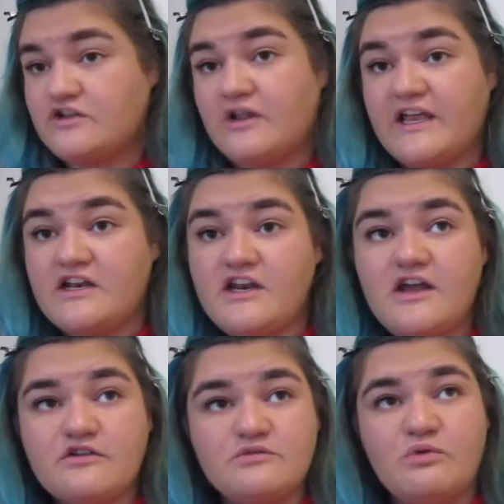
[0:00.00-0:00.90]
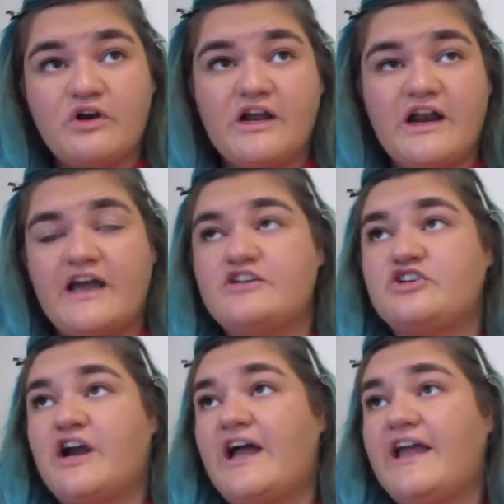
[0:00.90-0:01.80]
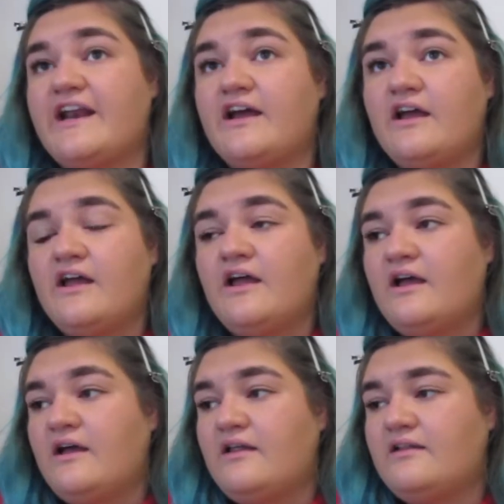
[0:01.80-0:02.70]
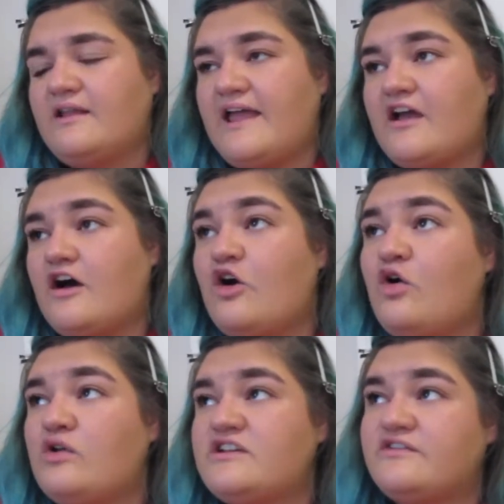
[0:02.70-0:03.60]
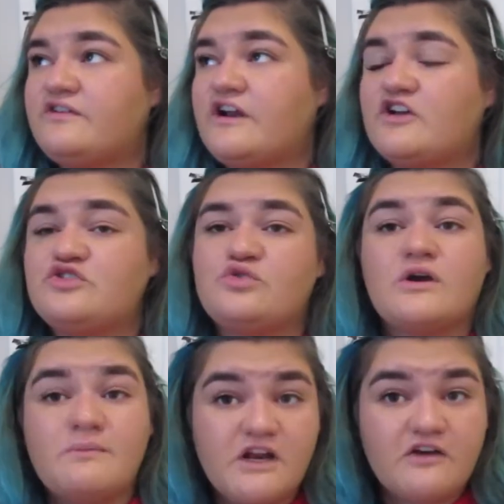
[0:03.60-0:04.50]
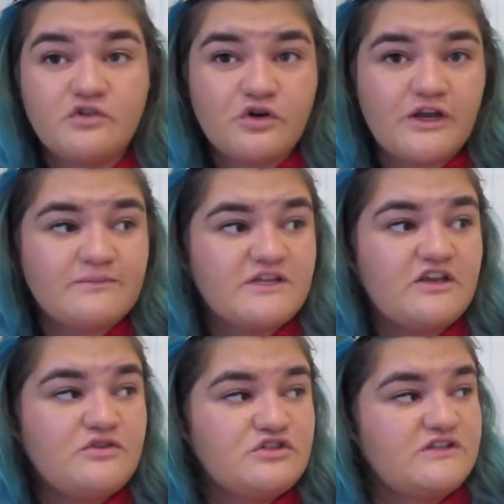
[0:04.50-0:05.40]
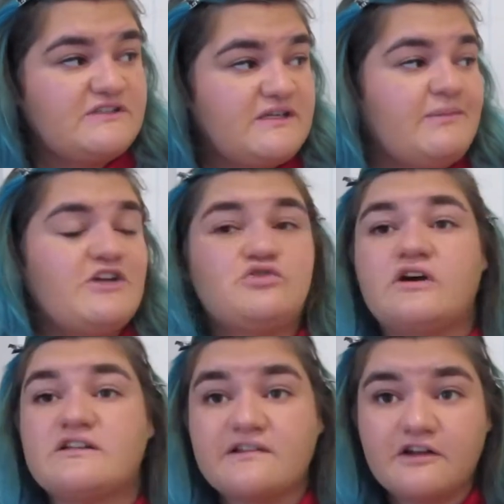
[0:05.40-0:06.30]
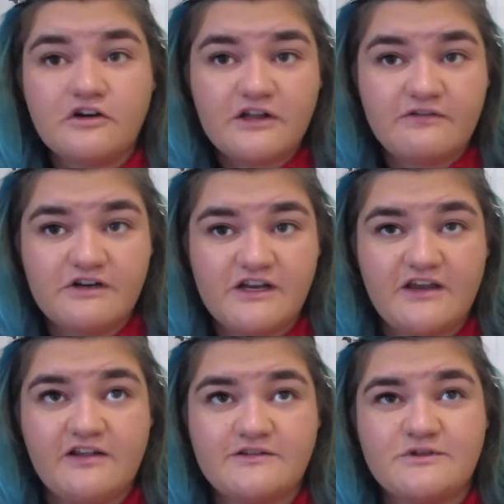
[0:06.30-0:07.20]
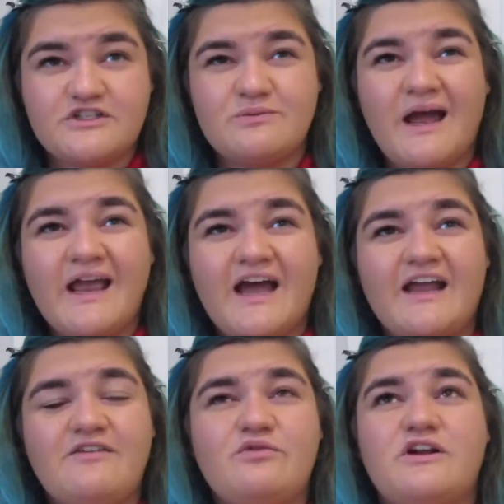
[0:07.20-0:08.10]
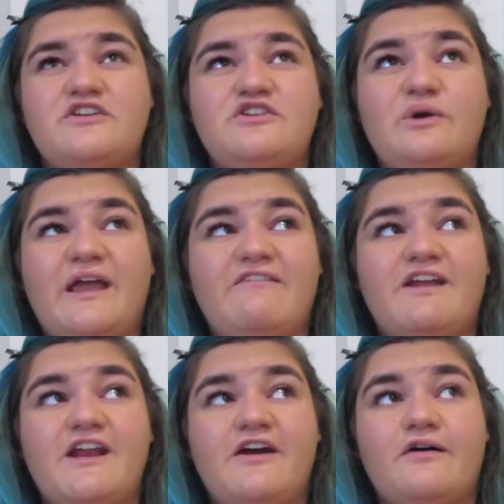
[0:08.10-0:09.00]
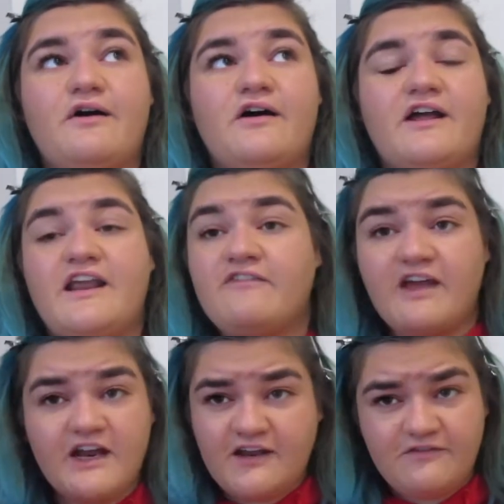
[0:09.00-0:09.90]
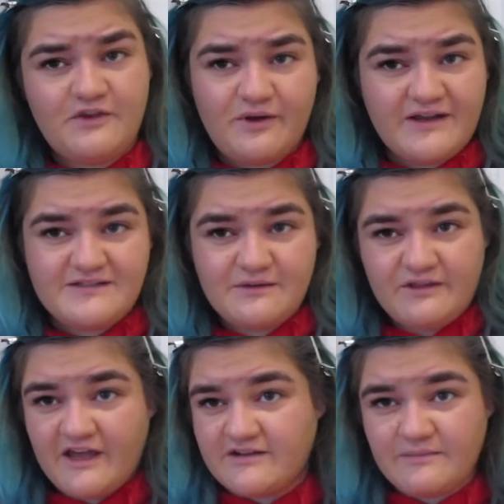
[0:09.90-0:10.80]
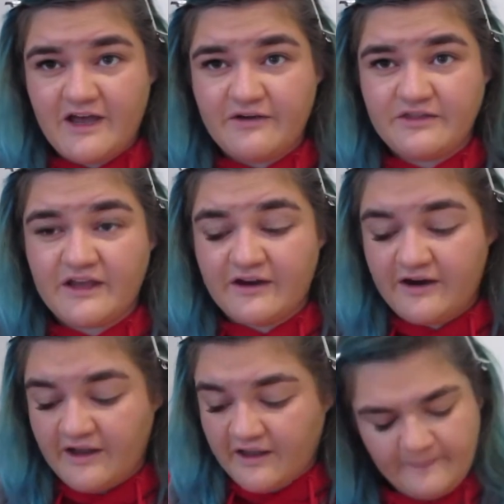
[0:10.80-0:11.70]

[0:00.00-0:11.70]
So like Neosporin, I tried like a whole different assortment of creams. Like you should see my drawer, it's literally ridiculous, which is why I kind of want to do a video on if any of you guys deal with eczema out there,